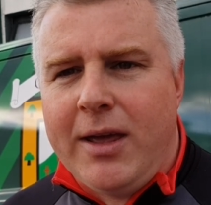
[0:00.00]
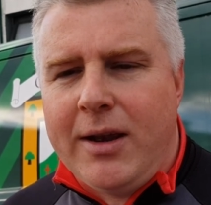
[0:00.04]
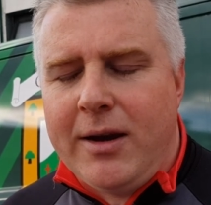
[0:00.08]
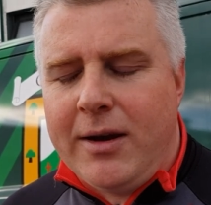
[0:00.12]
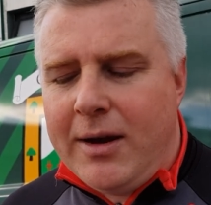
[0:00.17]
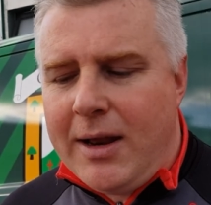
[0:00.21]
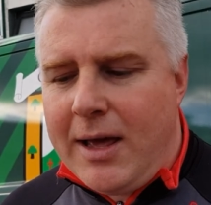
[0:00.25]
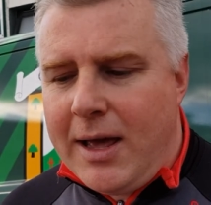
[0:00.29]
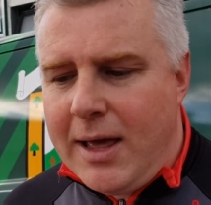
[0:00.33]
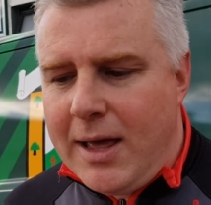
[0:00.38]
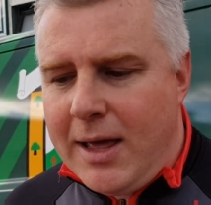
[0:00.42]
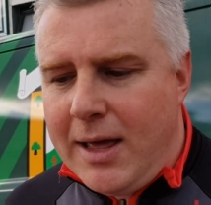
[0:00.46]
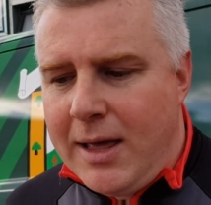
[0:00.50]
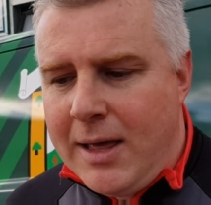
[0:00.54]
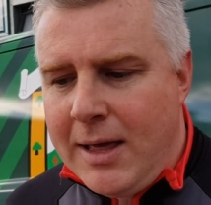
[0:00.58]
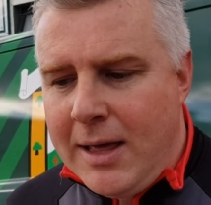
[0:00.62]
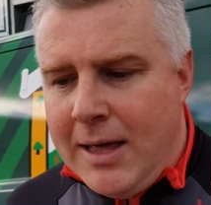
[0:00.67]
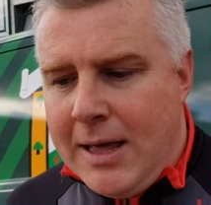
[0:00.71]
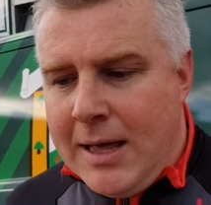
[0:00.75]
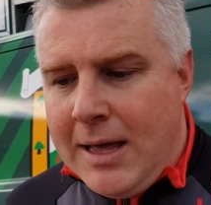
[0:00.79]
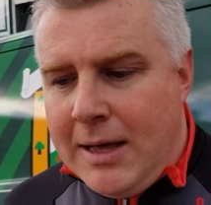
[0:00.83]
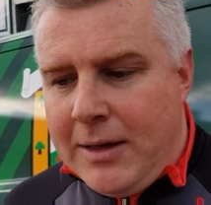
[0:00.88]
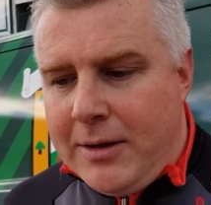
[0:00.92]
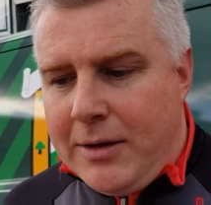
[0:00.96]
And, uh,
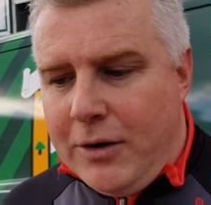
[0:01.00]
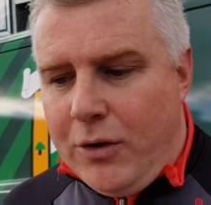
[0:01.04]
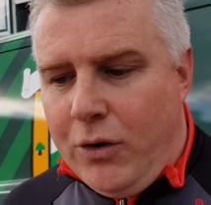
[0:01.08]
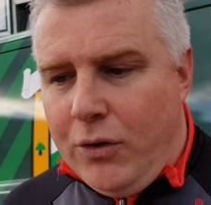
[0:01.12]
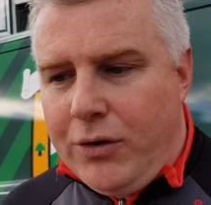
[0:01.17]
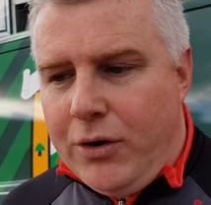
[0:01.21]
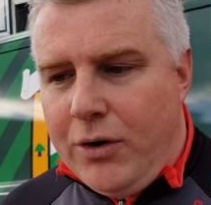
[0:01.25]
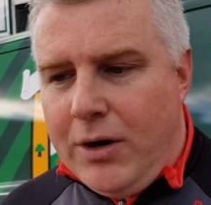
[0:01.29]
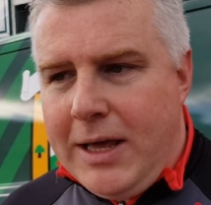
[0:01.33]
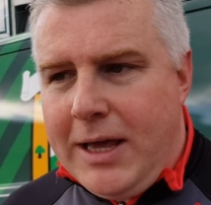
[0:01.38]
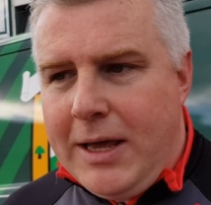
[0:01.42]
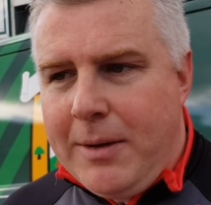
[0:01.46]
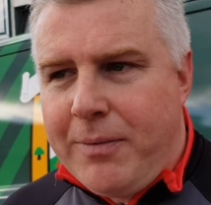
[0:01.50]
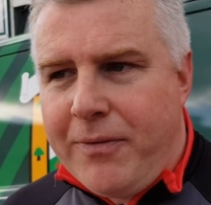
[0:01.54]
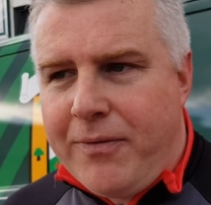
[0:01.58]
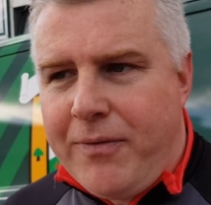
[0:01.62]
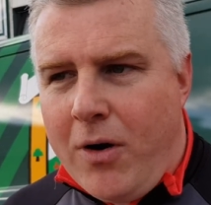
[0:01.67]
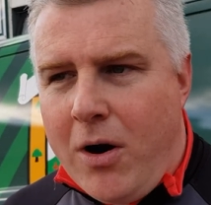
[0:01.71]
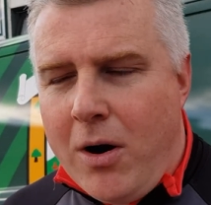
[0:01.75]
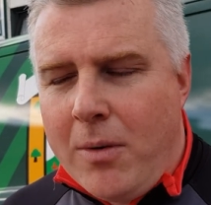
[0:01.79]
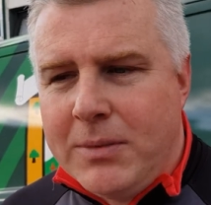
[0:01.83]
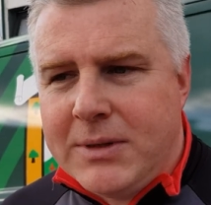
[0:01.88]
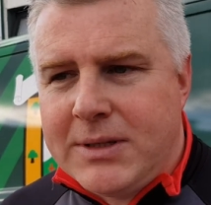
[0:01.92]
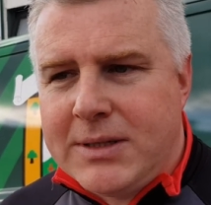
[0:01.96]
you know, their league
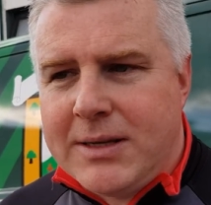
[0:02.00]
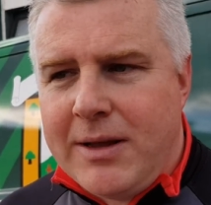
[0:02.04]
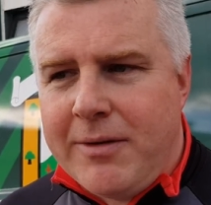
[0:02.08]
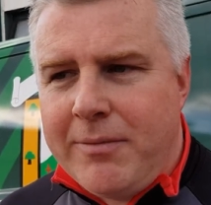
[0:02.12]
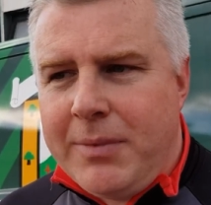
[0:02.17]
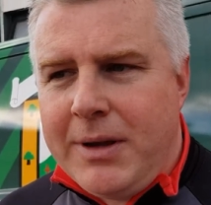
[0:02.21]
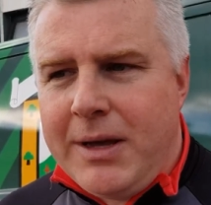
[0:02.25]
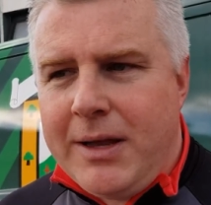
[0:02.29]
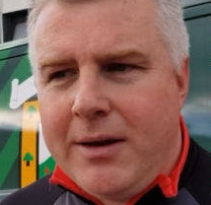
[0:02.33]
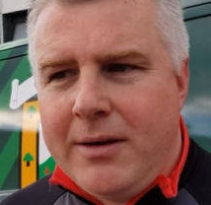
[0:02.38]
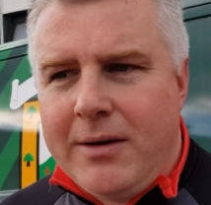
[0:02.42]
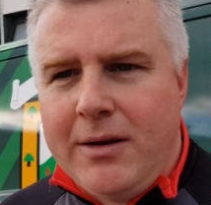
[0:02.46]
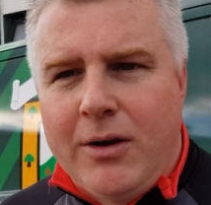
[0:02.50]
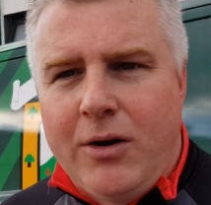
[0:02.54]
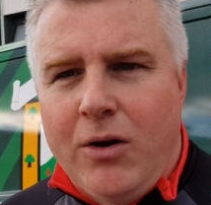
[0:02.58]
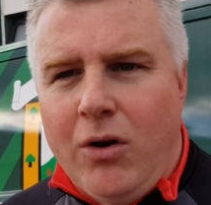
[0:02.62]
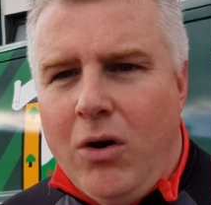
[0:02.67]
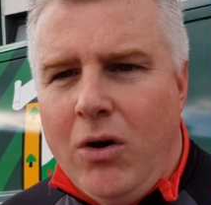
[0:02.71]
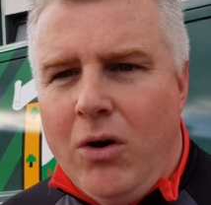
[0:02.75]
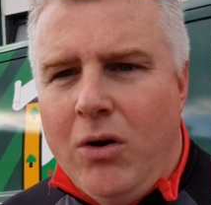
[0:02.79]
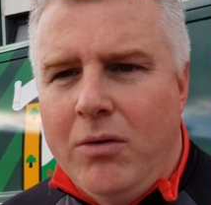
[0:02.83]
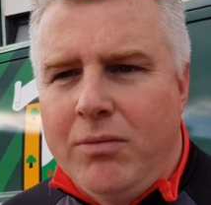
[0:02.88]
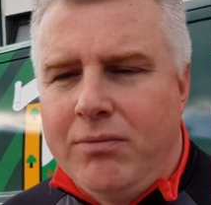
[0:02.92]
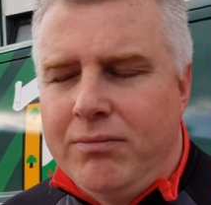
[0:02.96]
performance have been, you
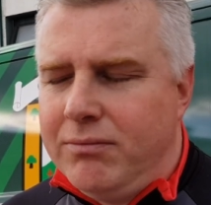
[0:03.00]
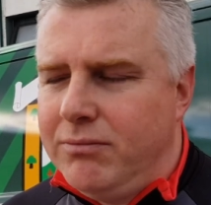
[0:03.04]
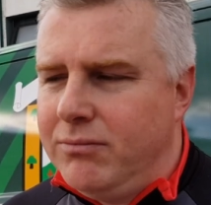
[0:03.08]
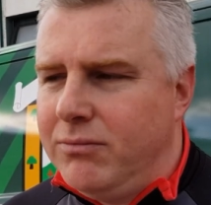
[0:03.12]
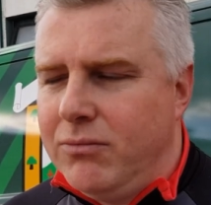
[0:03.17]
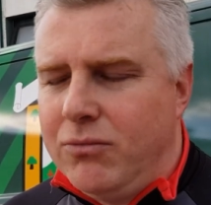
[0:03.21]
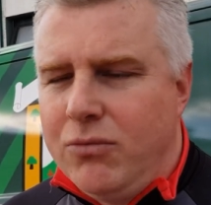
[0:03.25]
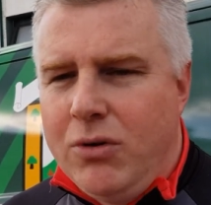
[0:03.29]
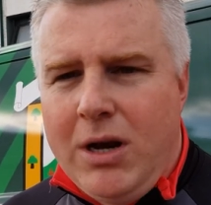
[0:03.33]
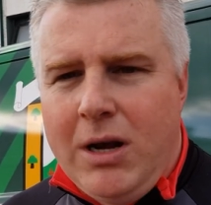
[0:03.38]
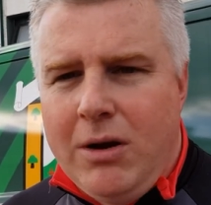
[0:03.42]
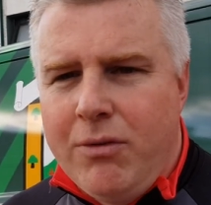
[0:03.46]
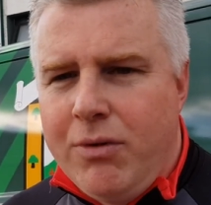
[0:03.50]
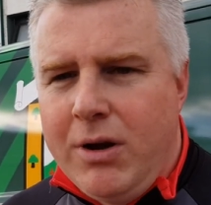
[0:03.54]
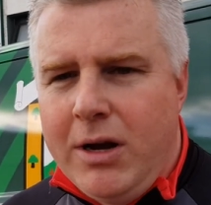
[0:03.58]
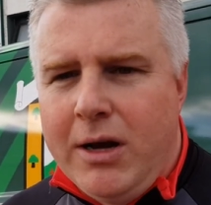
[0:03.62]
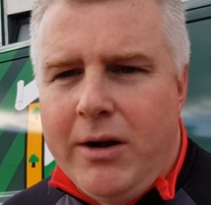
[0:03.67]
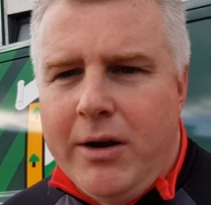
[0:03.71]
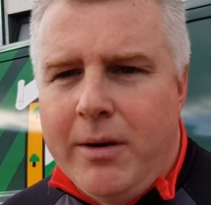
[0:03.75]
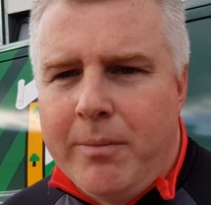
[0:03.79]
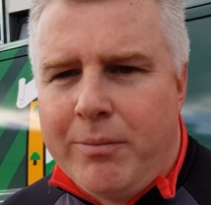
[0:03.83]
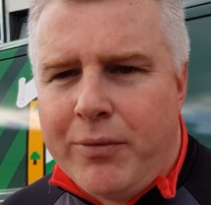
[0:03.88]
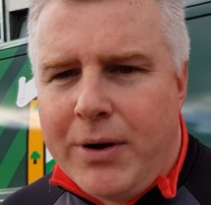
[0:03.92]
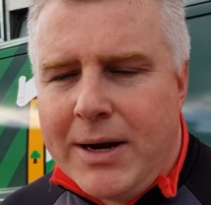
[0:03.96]
know, really,
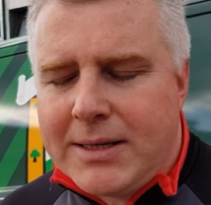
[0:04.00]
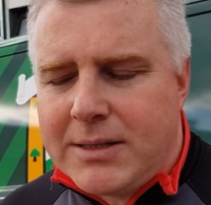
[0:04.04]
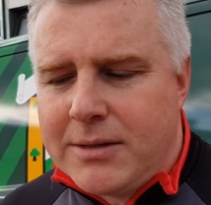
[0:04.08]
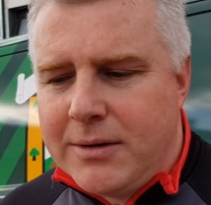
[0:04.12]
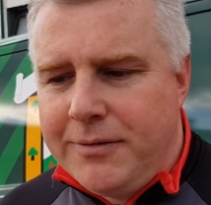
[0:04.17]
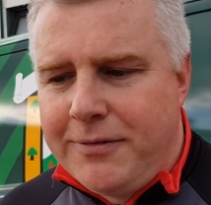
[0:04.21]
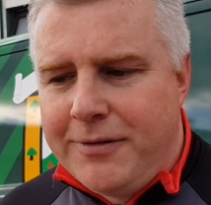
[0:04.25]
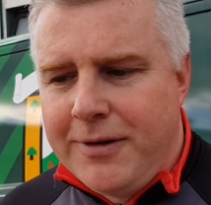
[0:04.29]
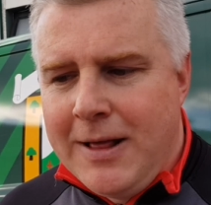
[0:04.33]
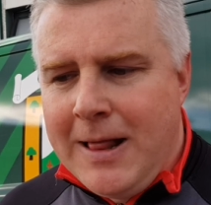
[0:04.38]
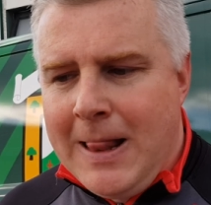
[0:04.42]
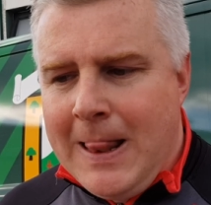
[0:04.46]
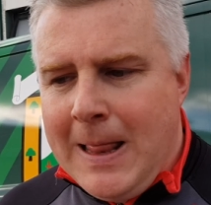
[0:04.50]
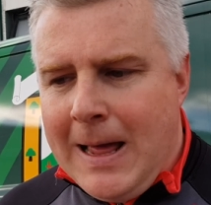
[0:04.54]
really impressive.